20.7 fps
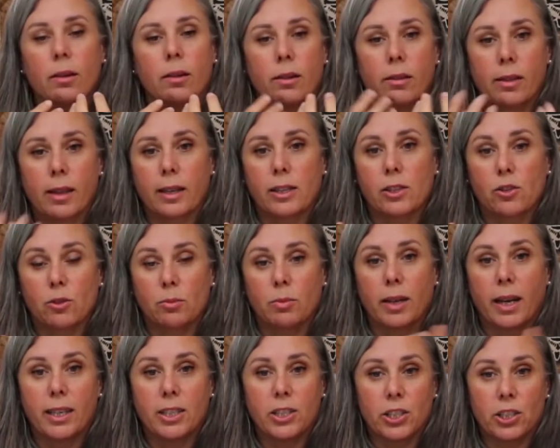things from
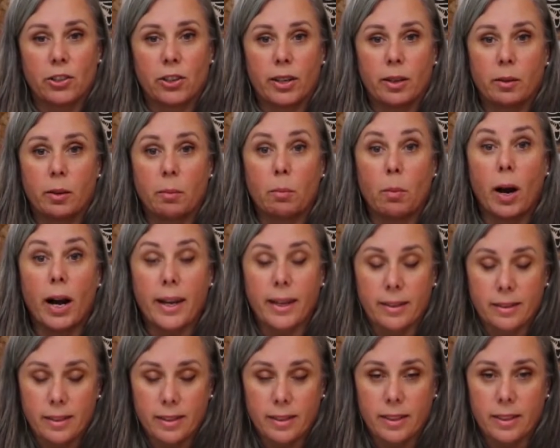nature, and in my
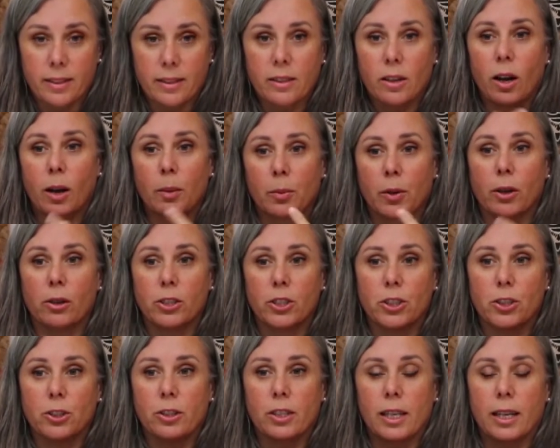instance I'm going
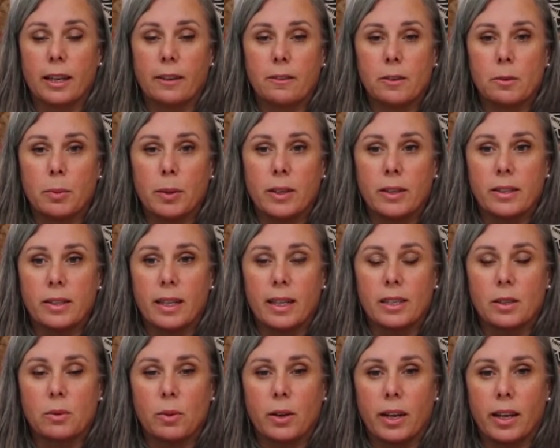to use leaves because
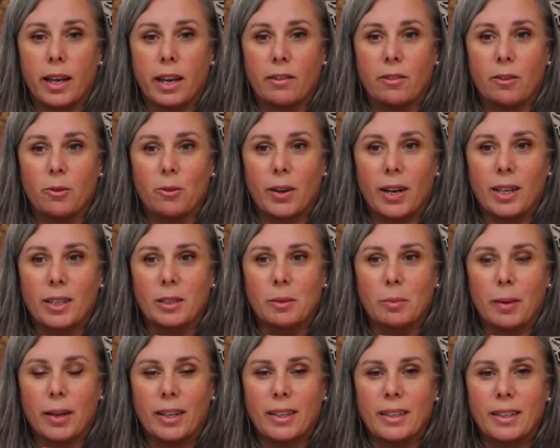that's what I have around
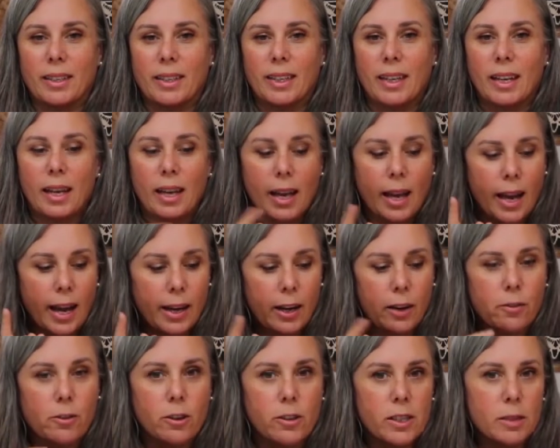me. And
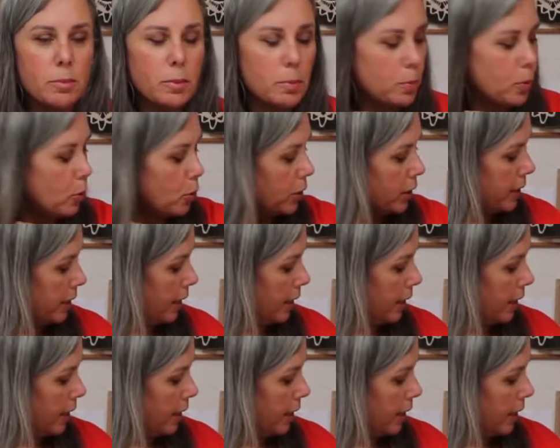I've got some important